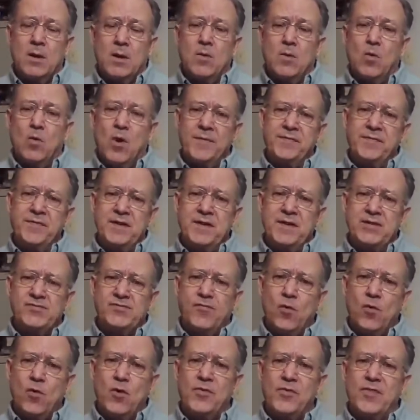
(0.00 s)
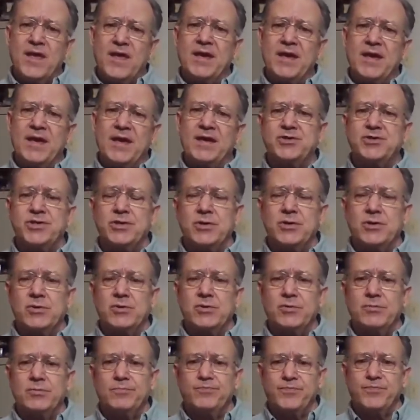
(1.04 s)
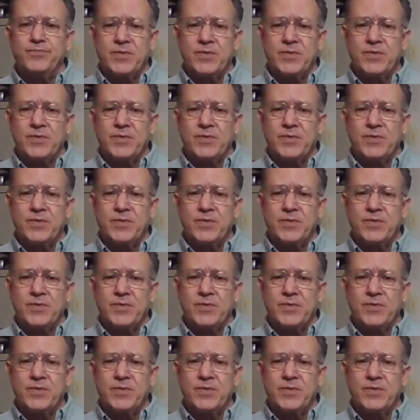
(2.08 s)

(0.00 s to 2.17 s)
What these four things do